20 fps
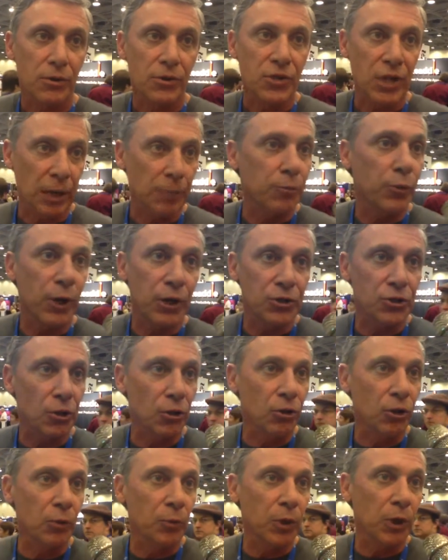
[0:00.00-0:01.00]
Same brushed
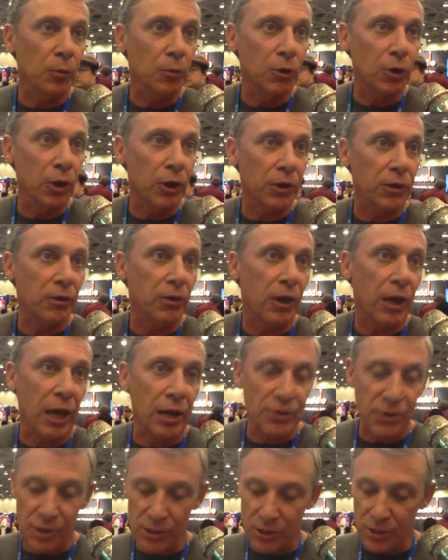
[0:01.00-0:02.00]
aluminum look.
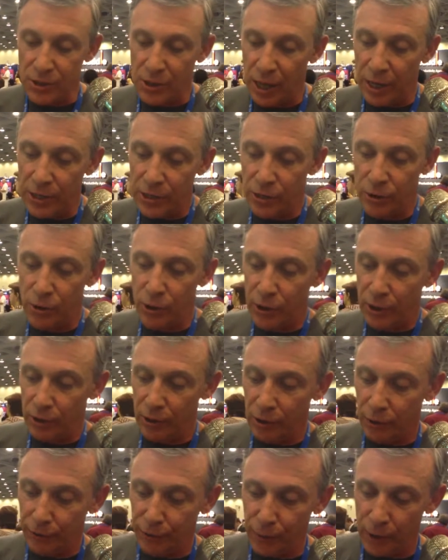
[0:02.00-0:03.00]
Has this nice look
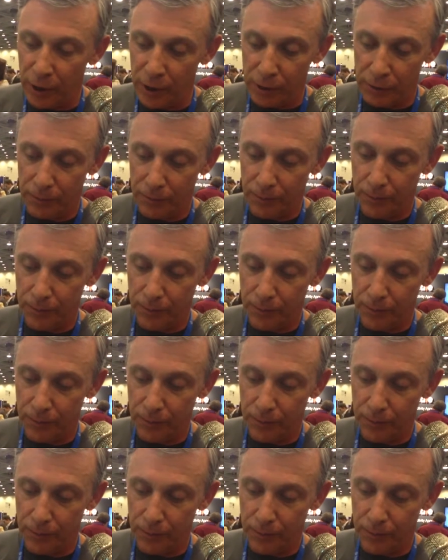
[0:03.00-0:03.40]
in the front.